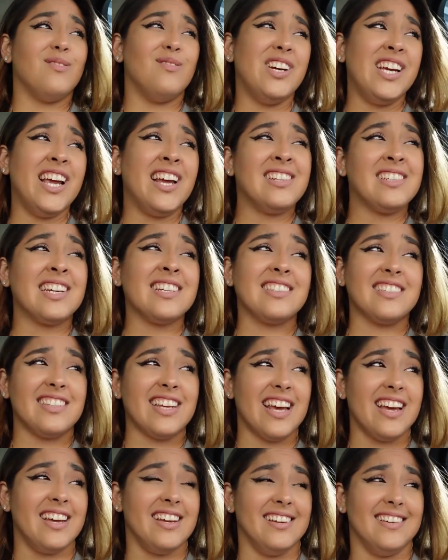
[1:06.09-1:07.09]
we end at
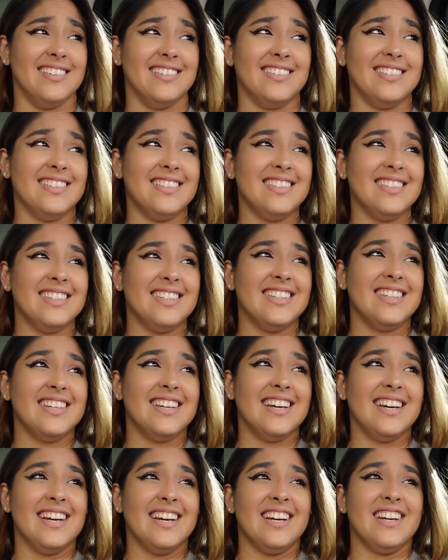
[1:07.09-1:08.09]
10,
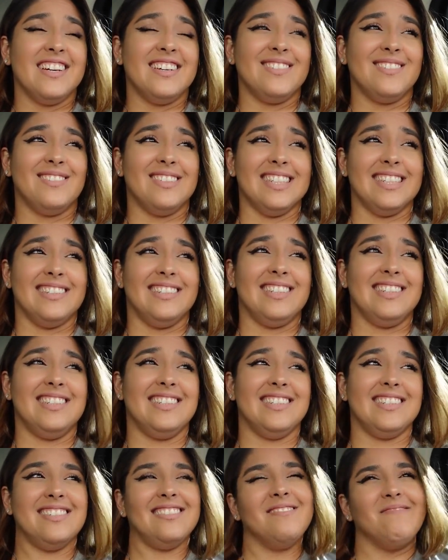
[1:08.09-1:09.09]
which